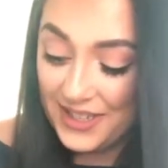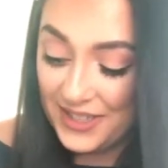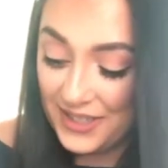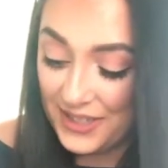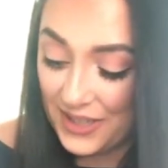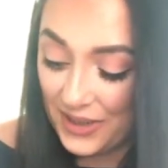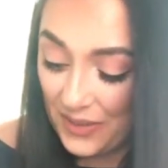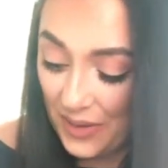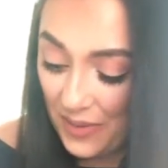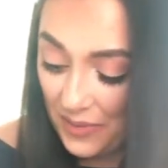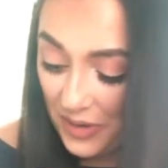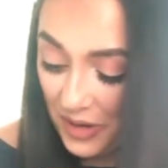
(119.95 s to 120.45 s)

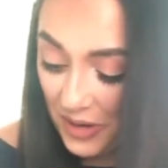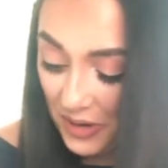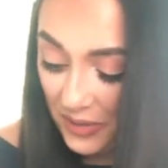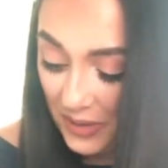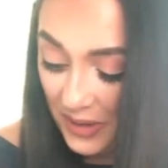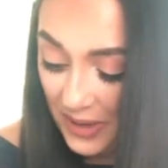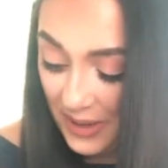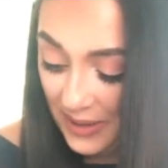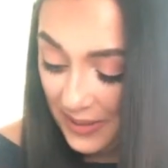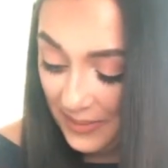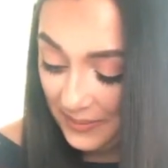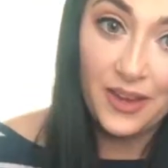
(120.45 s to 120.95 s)
So I'm
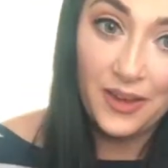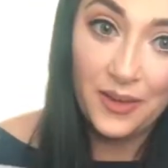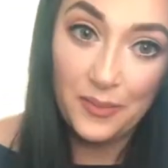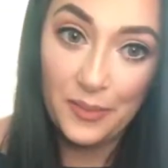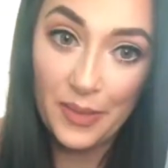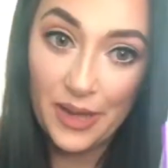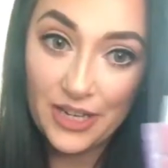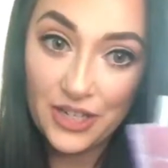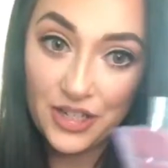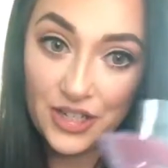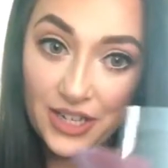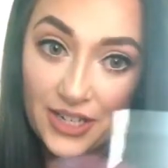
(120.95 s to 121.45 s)
doing
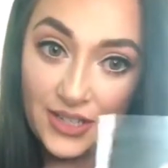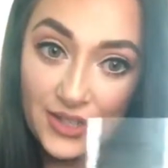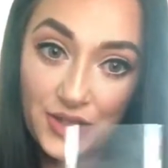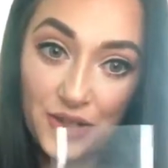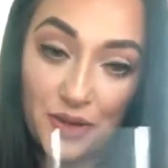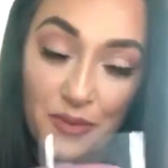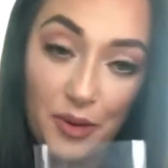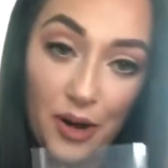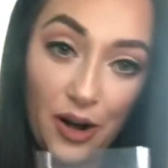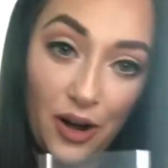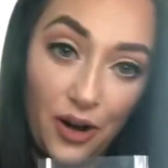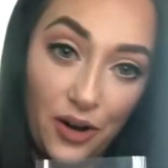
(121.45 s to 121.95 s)
Manchester
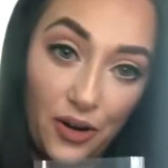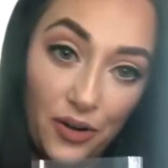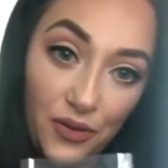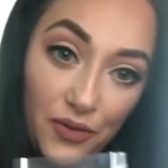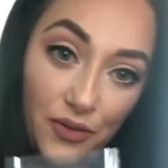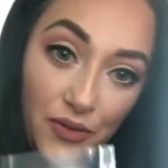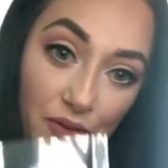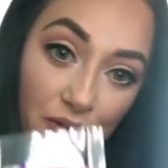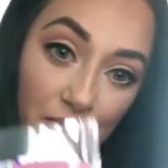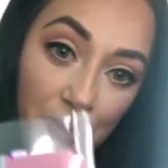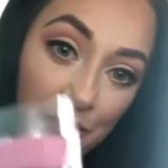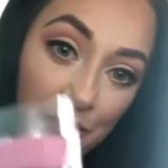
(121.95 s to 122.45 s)
Mauve